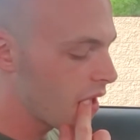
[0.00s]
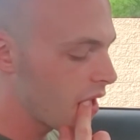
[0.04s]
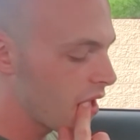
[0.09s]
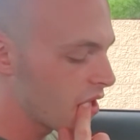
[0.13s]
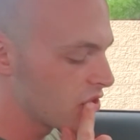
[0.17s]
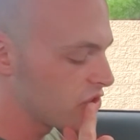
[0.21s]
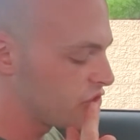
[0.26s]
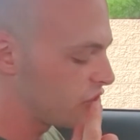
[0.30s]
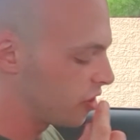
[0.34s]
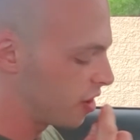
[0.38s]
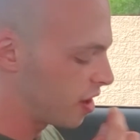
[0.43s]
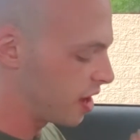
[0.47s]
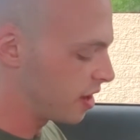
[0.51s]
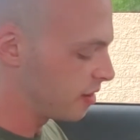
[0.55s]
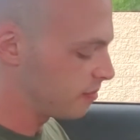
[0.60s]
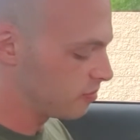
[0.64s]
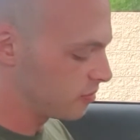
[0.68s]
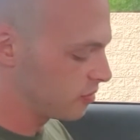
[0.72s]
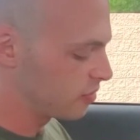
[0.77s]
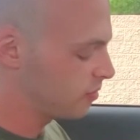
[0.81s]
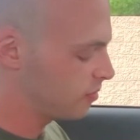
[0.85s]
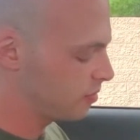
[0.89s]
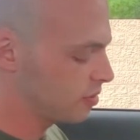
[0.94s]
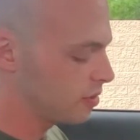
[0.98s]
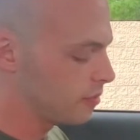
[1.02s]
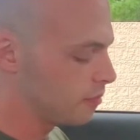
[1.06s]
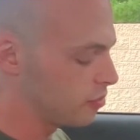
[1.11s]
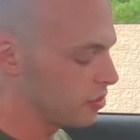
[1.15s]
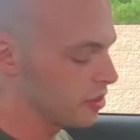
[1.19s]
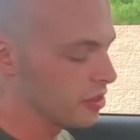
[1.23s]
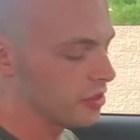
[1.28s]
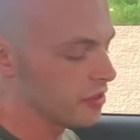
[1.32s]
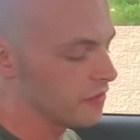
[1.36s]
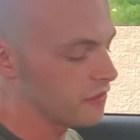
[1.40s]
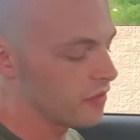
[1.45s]
Shit, I
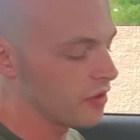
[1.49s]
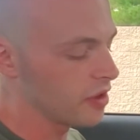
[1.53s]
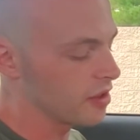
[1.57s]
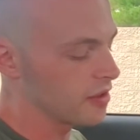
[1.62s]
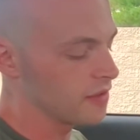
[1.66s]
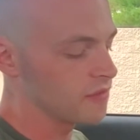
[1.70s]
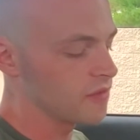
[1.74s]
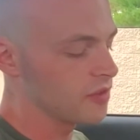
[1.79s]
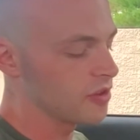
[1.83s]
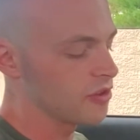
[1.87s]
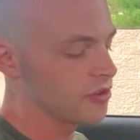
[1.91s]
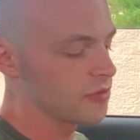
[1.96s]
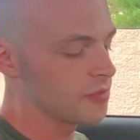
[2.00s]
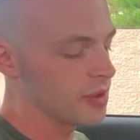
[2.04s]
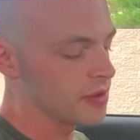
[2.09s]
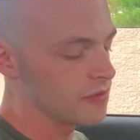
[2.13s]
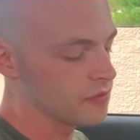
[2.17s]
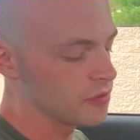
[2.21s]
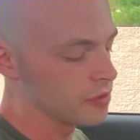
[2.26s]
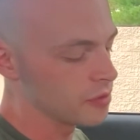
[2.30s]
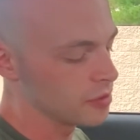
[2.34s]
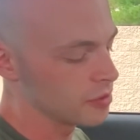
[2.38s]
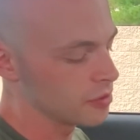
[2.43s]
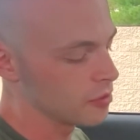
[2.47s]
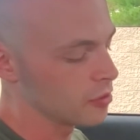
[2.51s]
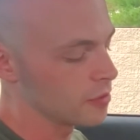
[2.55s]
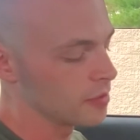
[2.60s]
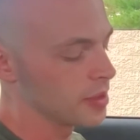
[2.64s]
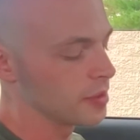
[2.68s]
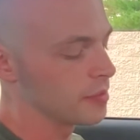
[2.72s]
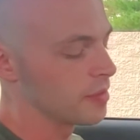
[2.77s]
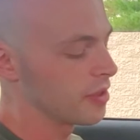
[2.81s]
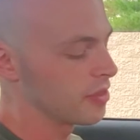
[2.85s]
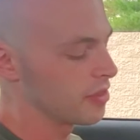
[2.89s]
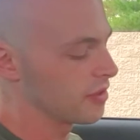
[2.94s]
completely fucking finished my food.
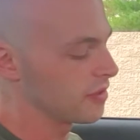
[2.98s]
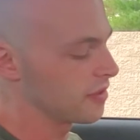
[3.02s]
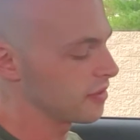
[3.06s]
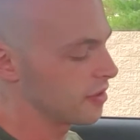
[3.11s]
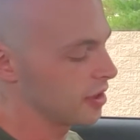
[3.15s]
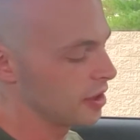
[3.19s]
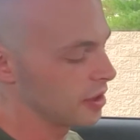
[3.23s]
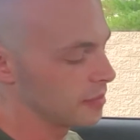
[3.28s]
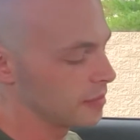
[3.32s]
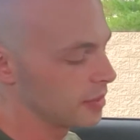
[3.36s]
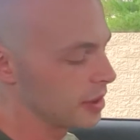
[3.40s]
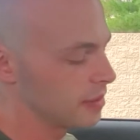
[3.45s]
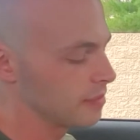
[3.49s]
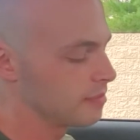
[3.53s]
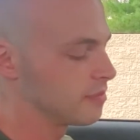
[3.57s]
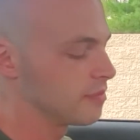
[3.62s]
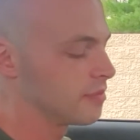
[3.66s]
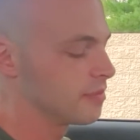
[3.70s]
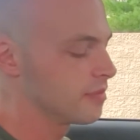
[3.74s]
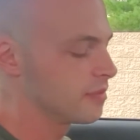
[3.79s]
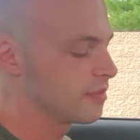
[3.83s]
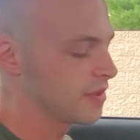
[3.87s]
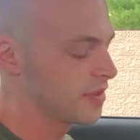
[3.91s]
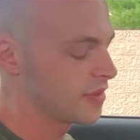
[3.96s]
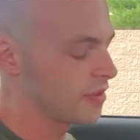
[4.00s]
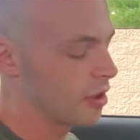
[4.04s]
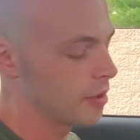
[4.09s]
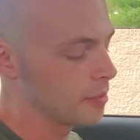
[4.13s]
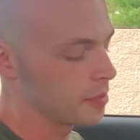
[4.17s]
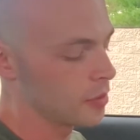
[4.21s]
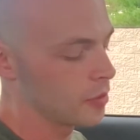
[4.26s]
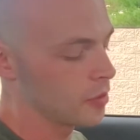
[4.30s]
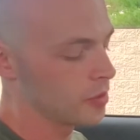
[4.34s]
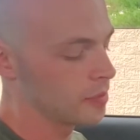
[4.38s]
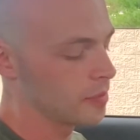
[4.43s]
Normally by this time I'd stop
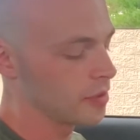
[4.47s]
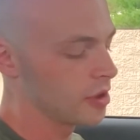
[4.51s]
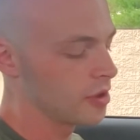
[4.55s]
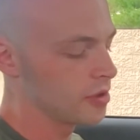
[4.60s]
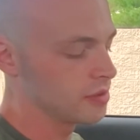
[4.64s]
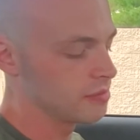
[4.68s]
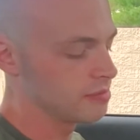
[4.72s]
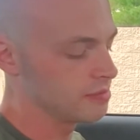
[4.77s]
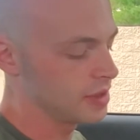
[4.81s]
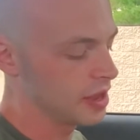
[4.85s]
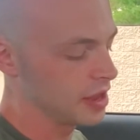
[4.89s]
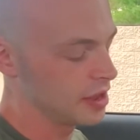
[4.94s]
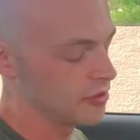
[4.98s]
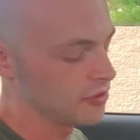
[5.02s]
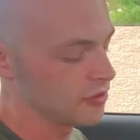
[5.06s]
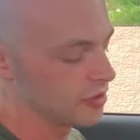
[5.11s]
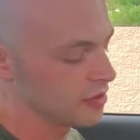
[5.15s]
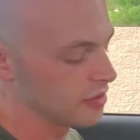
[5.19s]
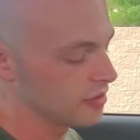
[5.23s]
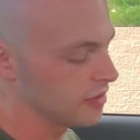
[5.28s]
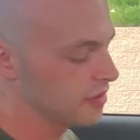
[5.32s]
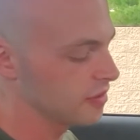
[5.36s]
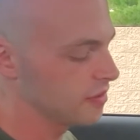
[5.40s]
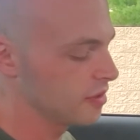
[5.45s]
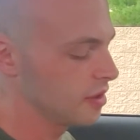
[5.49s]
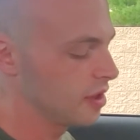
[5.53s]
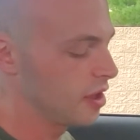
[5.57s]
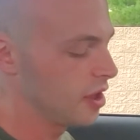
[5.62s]
going on tangents.